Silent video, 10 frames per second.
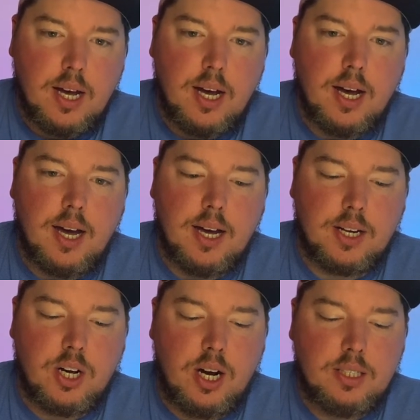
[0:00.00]

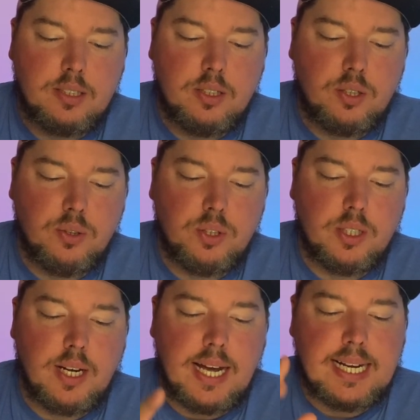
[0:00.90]

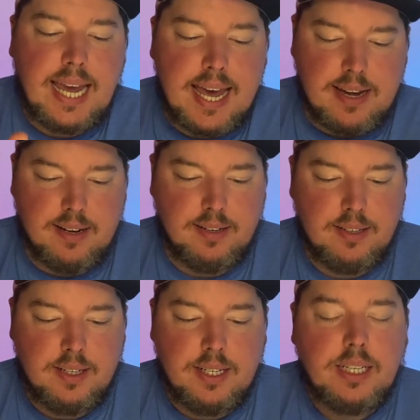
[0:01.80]
Constitution, again,
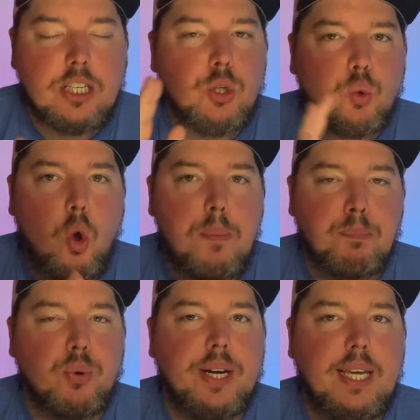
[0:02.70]
he grew up
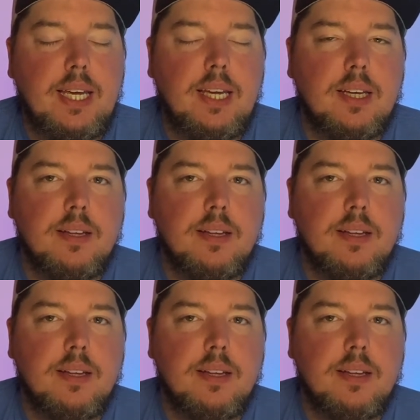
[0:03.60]
pretty